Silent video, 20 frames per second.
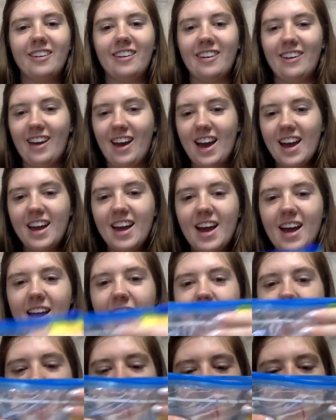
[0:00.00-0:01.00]
Okay, I
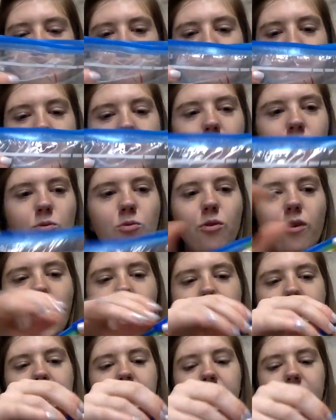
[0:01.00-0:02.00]
added my
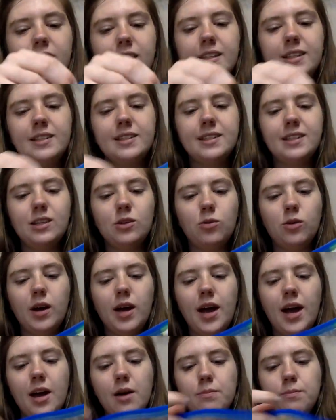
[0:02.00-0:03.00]
red. Let's see what
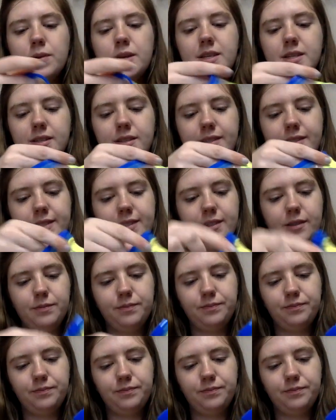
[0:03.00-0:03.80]
happens.